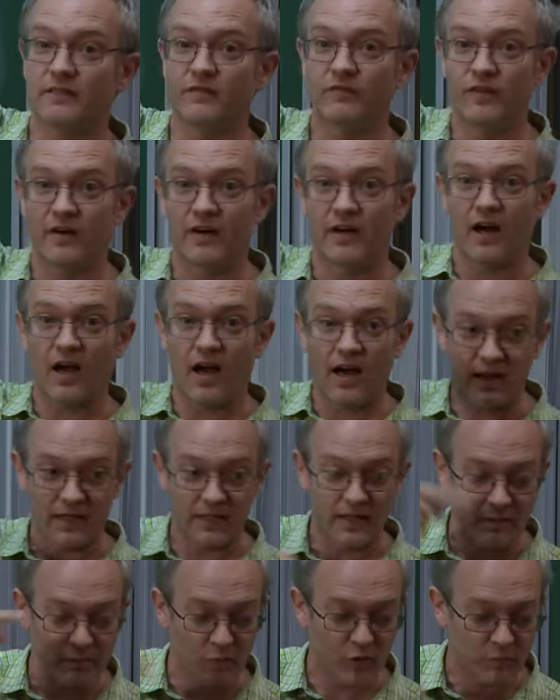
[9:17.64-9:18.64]
it very
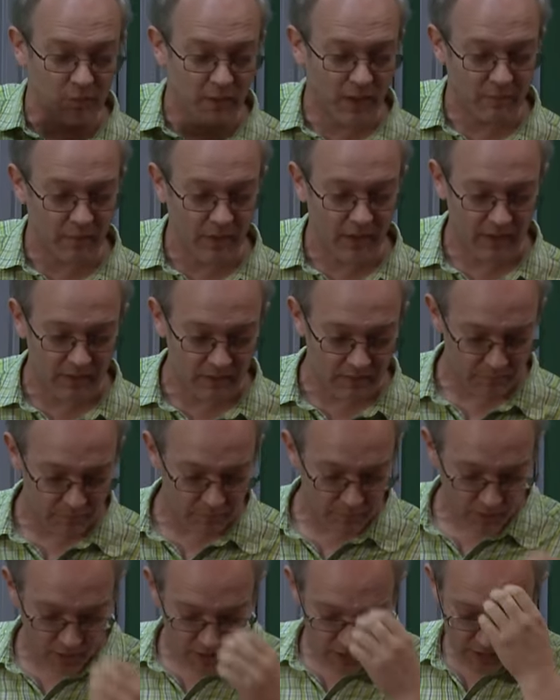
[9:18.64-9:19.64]
highly. I multiply it by
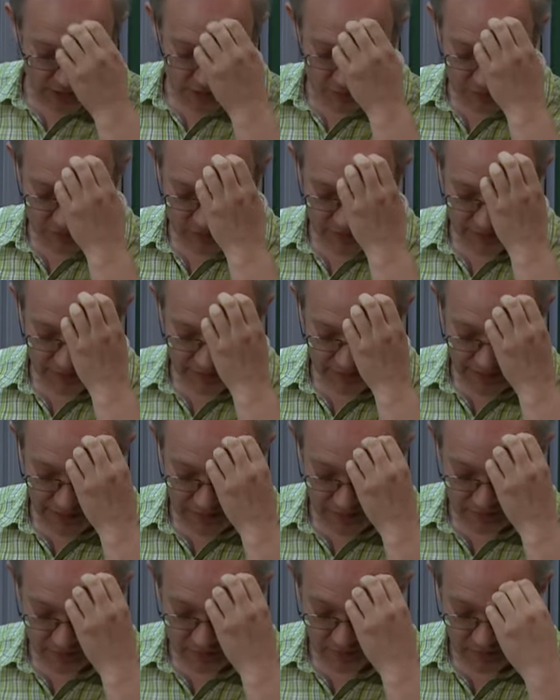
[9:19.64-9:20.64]
a highly oscillating
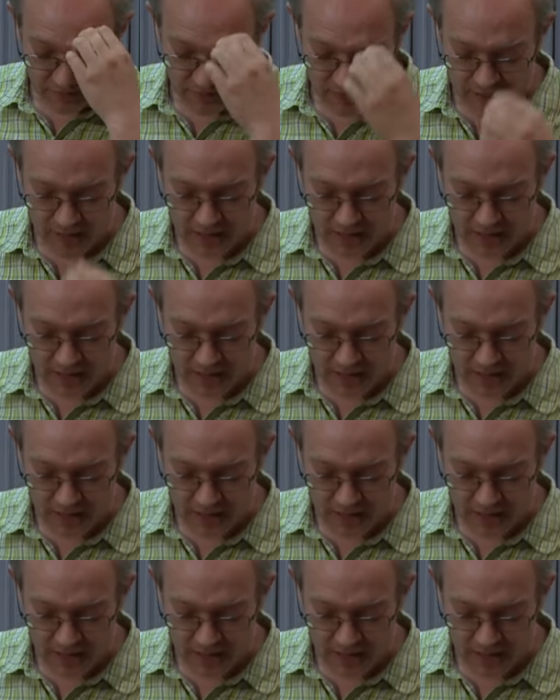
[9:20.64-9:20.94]
character.